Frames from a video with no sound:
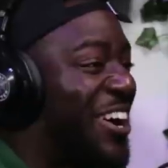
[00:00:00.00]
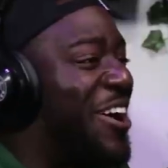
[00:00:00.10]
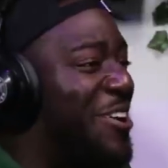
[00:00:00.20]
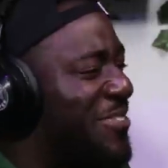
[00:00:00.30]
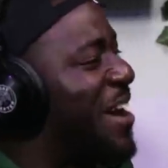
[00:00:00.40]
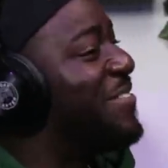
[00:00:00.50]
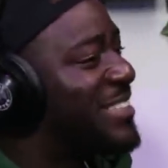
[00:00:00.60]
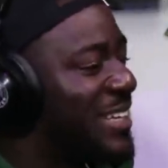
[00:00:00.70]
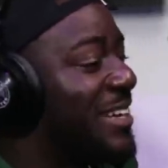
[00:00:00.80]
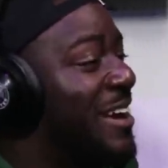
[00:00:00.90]
the calf,
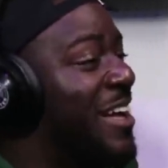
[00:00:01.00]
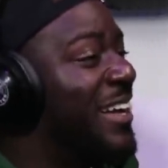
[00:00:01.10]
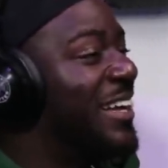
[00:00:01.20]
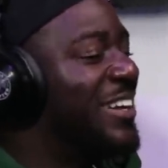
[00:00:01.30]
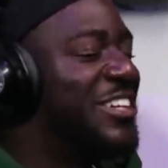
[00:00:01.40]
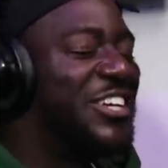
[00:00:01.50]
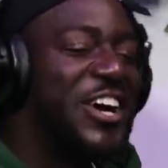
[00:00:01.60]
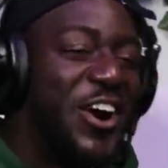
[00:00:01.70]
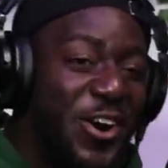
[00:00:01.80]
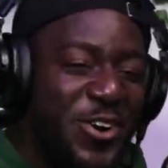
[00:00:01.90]
everything.
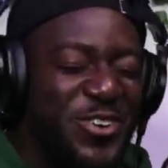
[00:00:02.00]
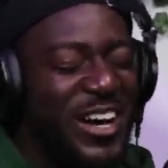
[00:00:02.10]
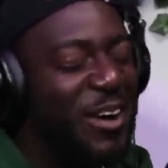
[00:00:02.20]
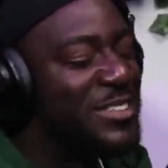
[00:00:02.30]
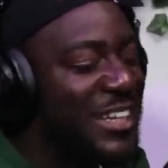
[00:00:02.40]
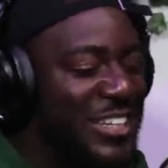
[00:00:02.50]
Yo, but I'm